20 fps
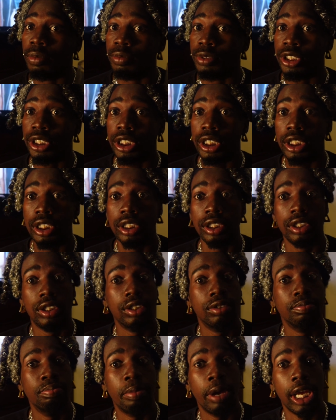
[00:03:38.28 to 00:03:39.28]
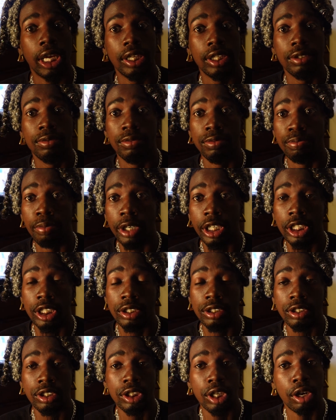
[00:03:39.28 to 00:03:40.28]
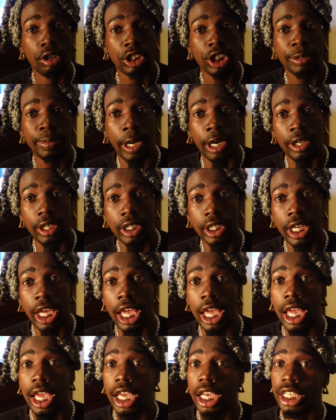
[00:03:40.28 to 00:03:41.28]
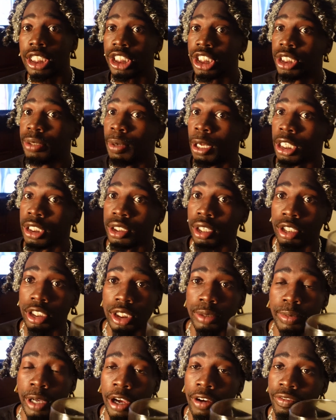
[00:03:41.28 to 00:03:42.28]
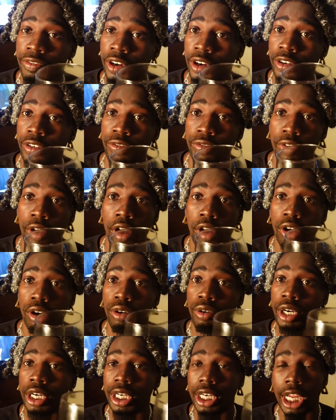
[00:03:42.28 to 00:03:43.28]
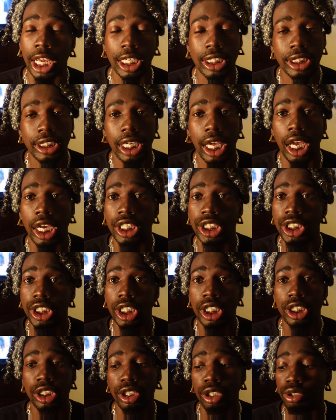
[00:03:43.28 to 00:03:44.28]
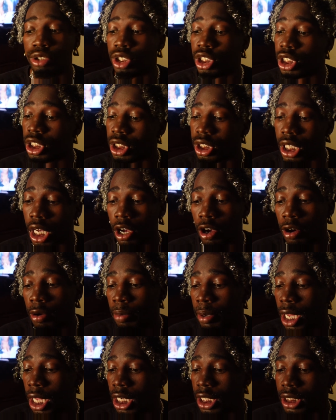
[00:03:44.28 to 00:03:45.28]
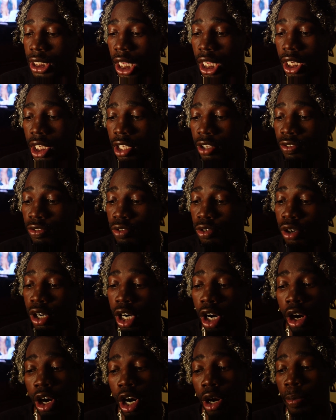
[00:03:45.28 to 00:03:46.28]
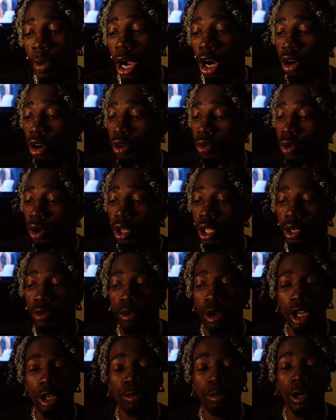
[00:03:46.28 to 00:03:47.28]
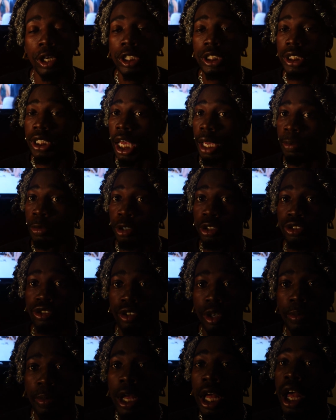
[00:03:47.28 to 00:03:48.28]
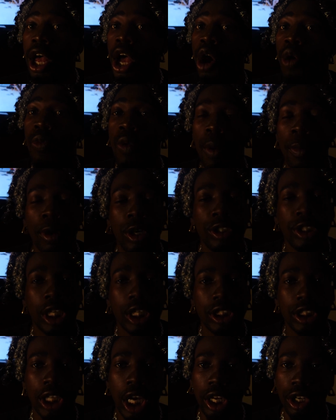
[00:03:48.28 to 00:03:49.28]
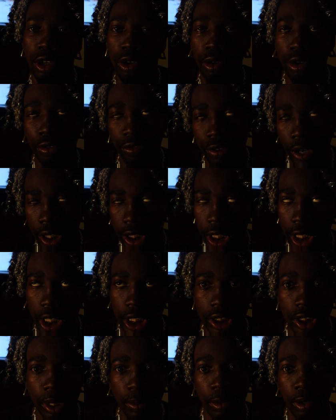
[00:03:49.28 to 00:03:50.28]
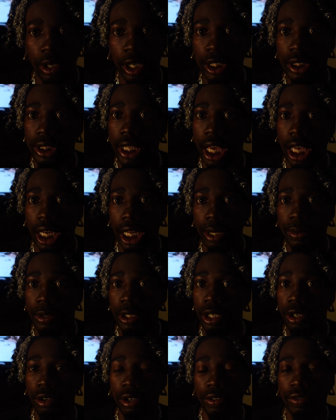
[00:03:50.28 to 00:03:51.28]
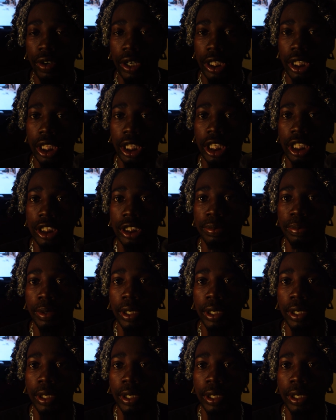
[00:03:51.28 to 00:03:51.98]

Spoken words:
She's made money songs about eating ass. She makes songs about very vulgar and nasty ass shit. So she's now on Baddies. I live for it. Her and my girl Rollie probably snack meals from One More Chance. Y'all know who the fuck that is. Come on, let's act like we know who the fuck that is.